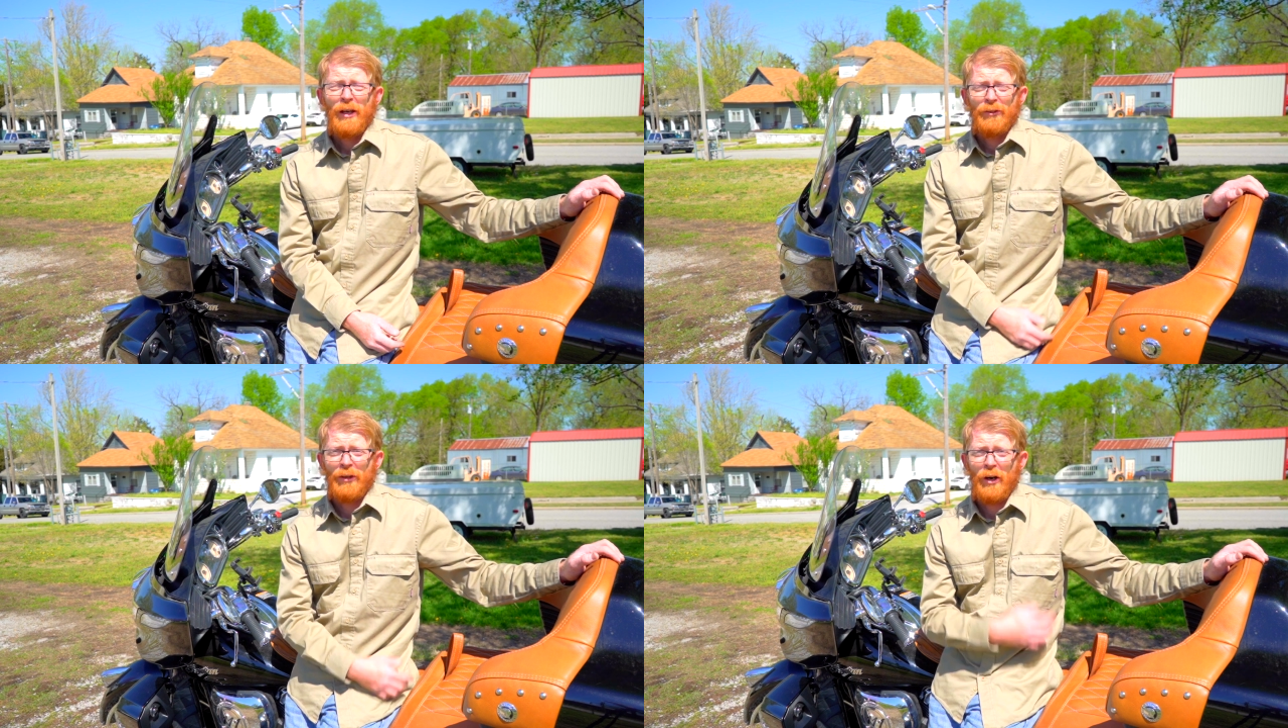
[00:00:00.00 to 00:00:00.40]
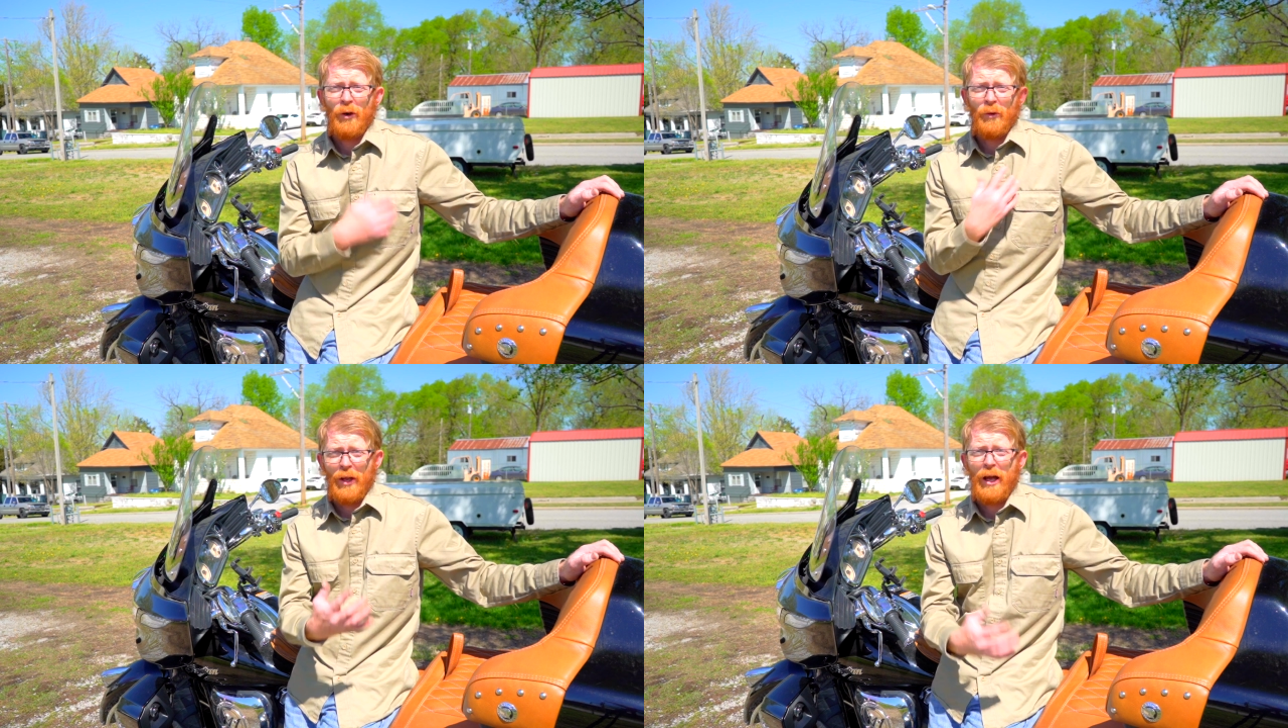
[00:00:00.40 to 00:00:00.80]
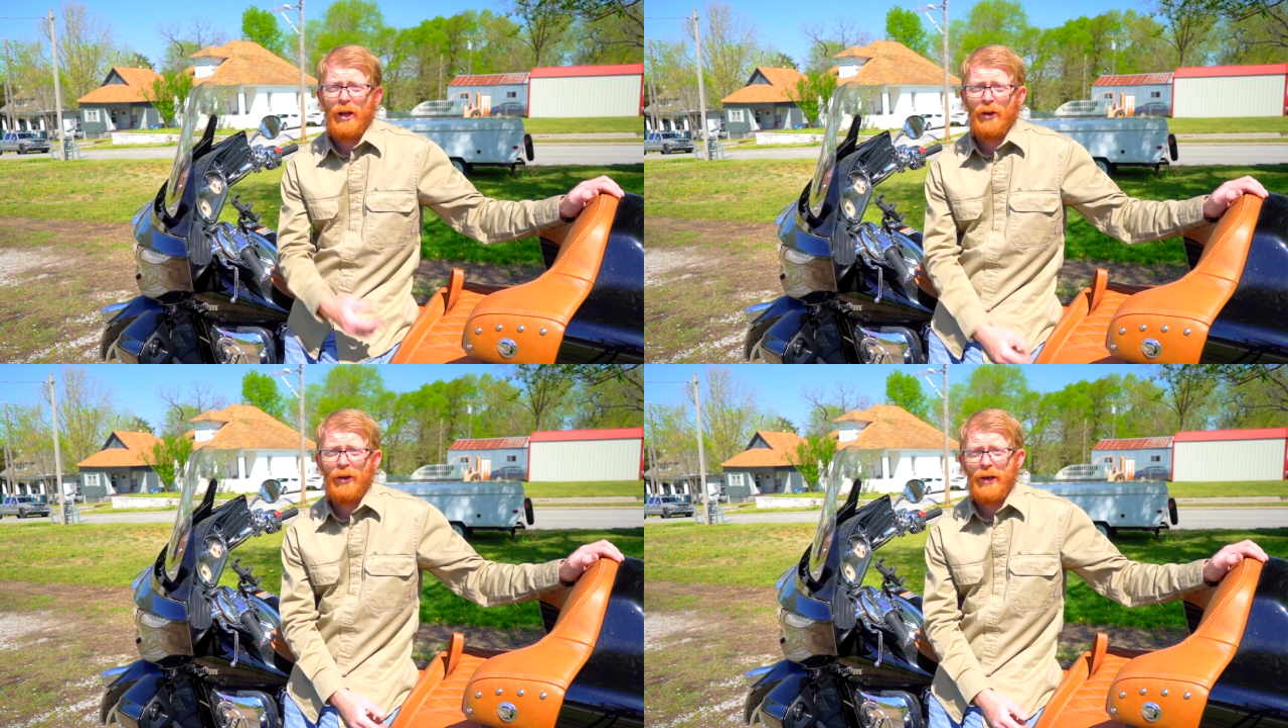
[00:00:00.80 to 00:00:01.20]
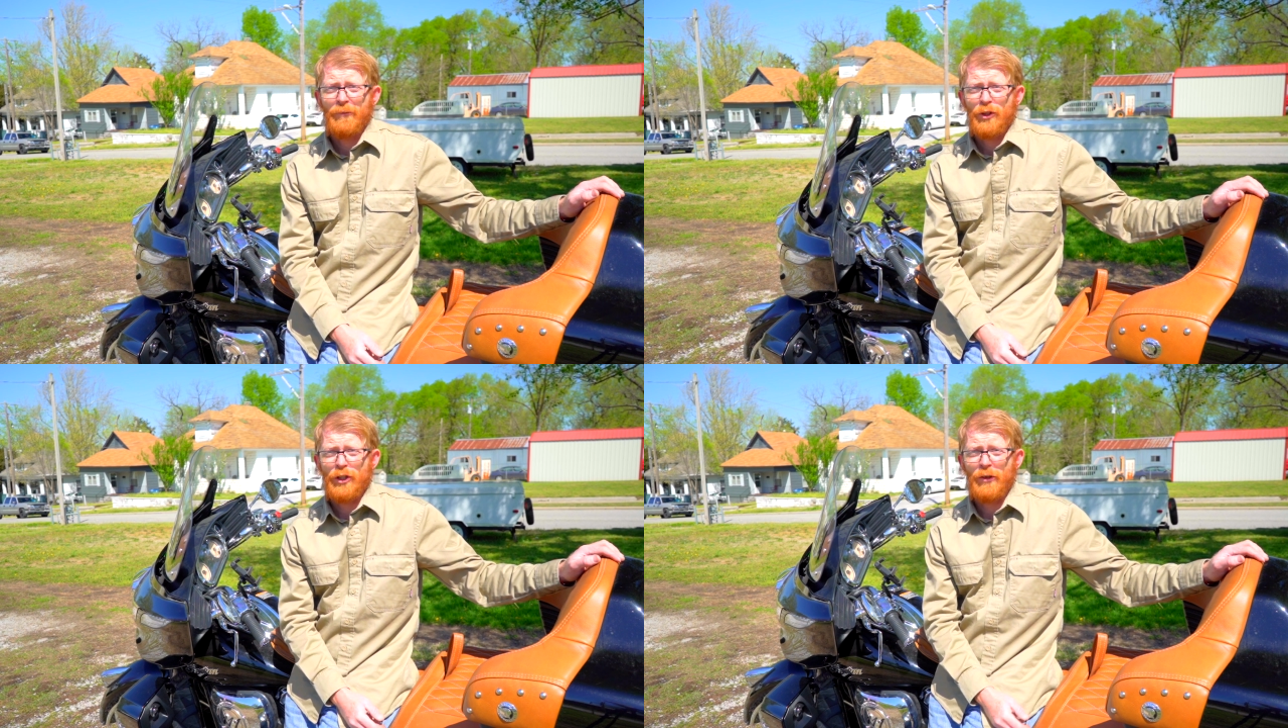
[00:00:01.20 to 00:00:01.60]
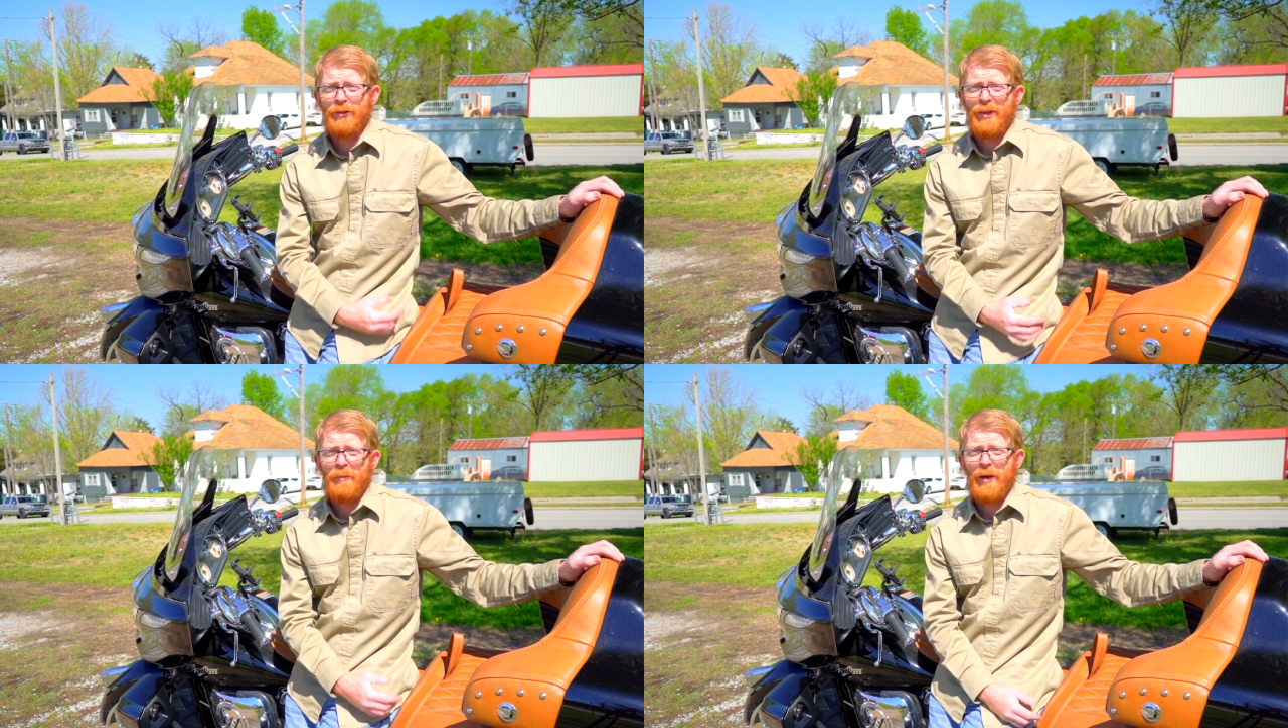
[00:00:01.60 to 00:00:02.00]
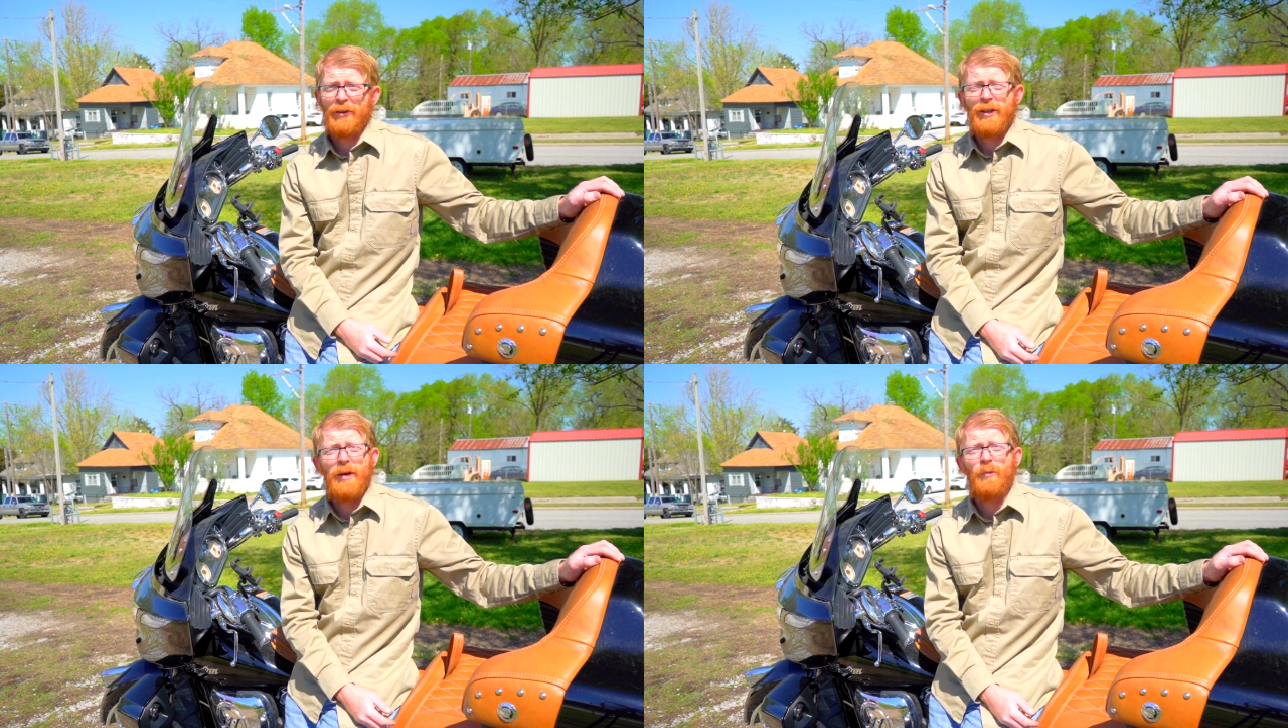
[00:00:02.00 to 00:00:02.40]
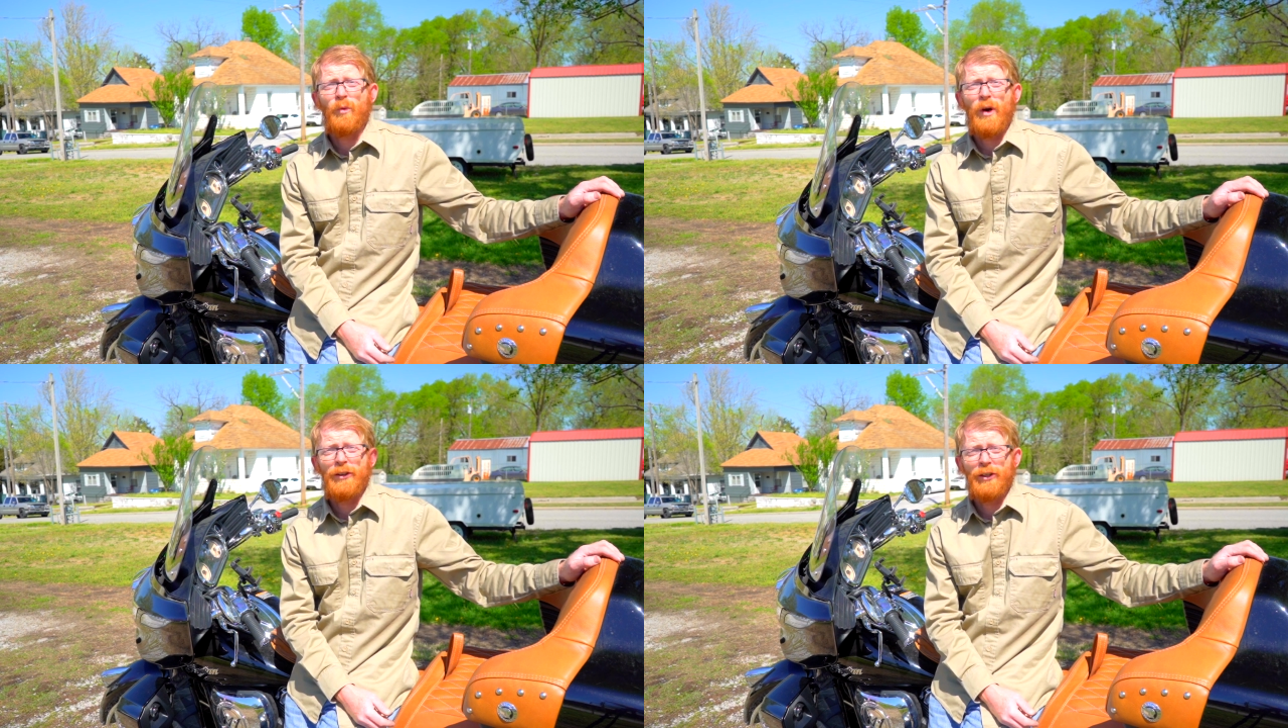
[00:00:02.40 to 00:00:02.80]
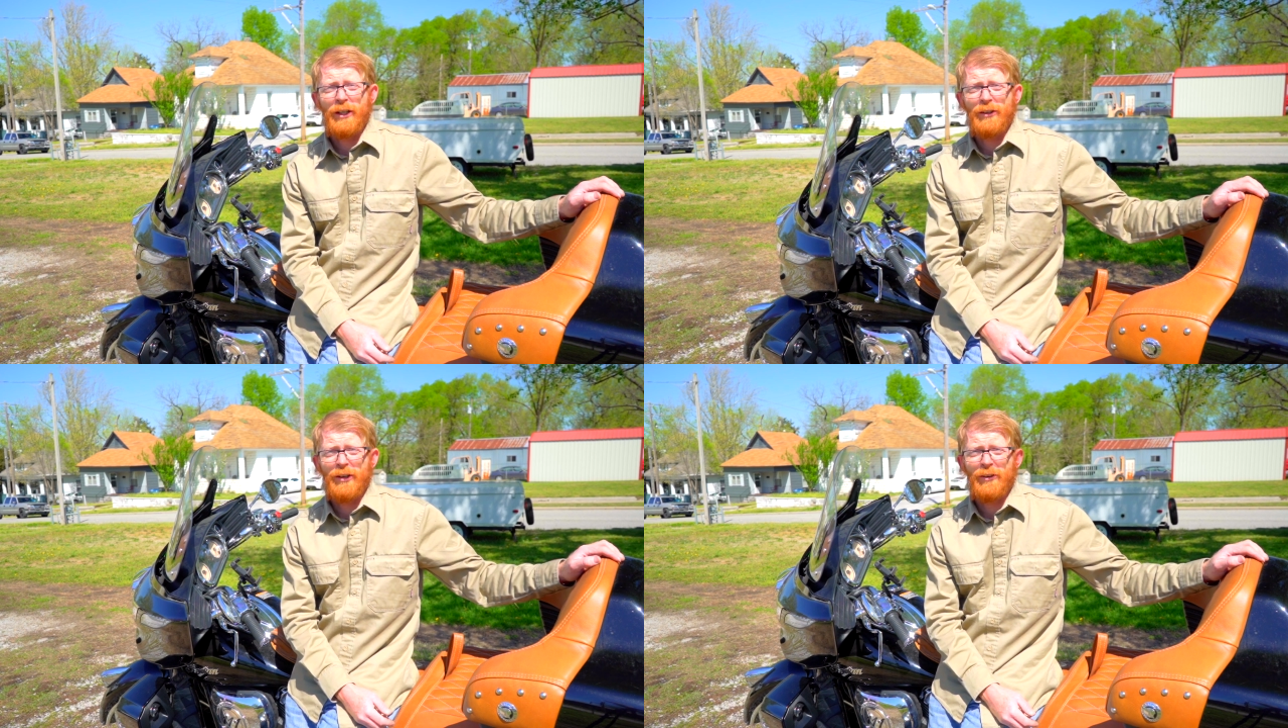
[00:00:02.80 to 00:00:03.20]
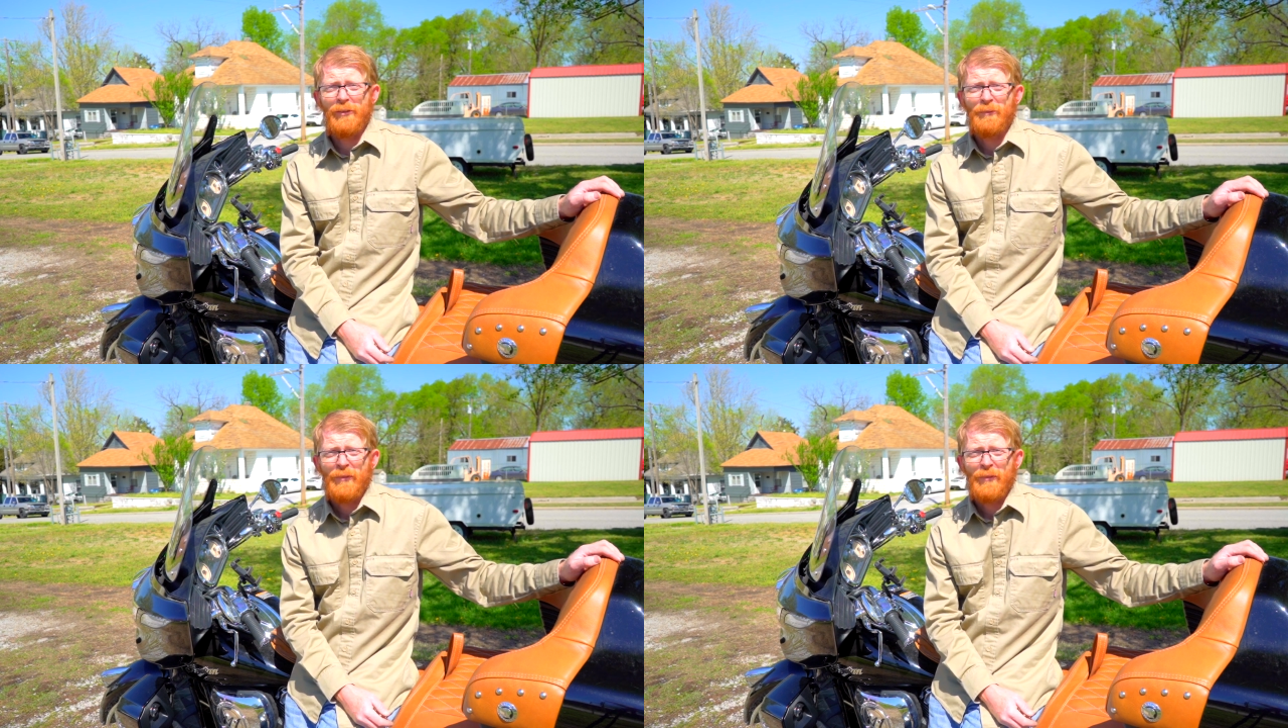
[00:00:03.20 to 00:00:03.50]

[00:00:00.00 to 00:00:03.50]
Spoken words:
So I'll show you step by step what you need to do,